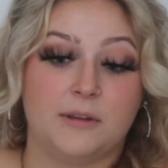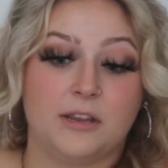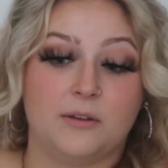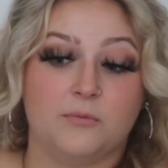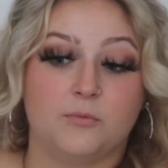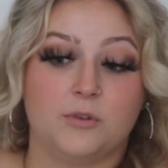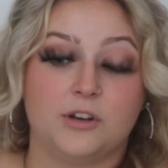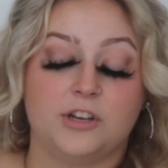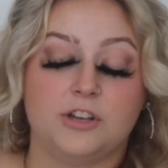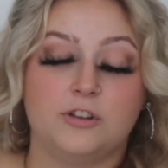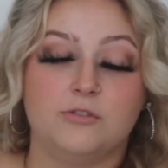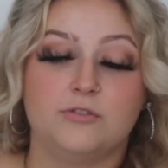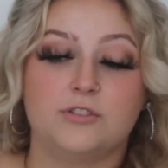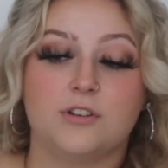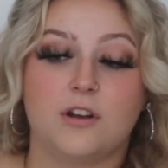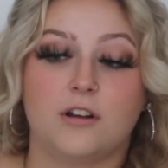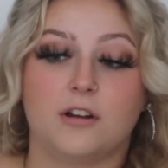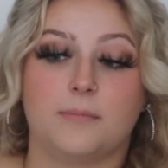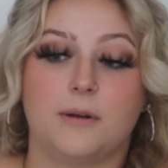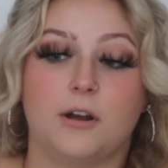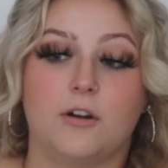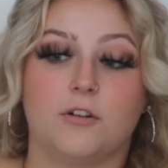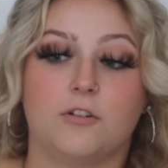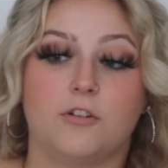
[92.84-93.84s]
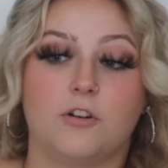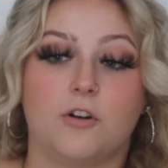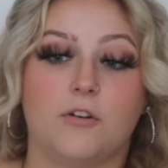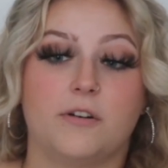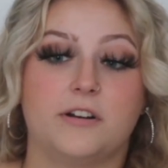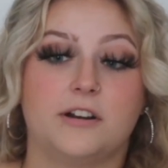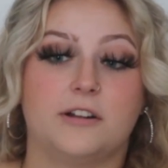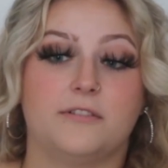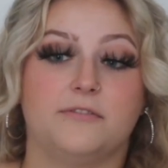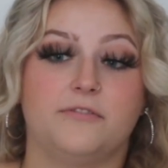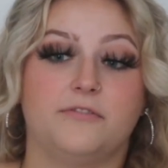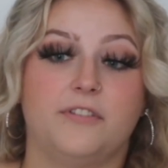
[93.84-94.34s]
I mean, when you talk about
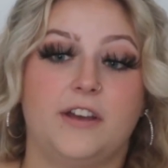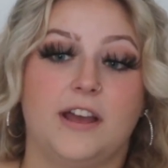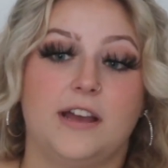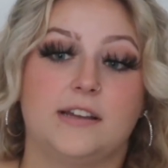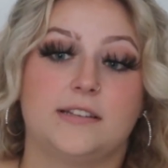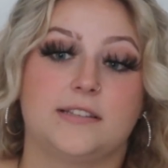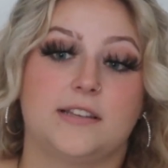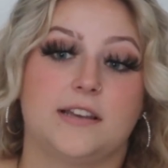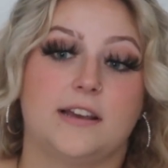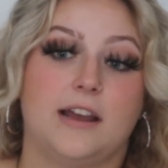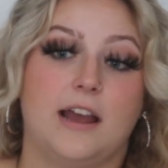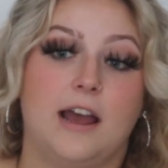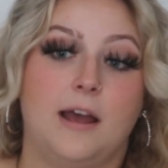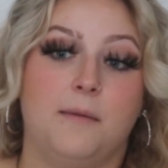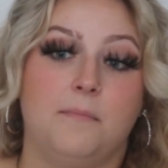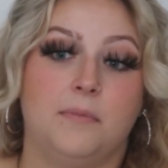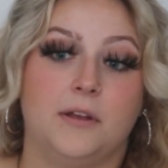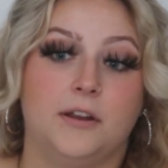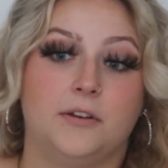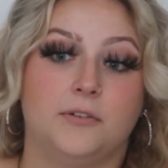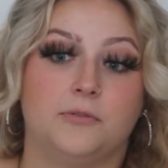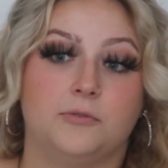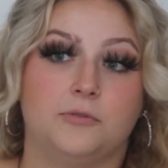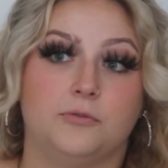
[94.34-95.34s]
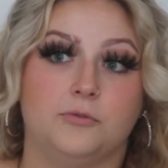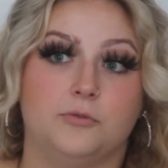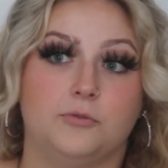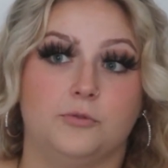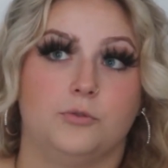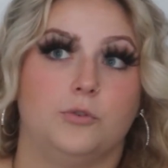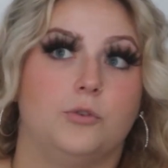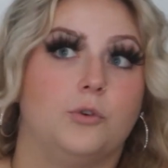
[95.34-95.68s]
growing up fast, like, I've been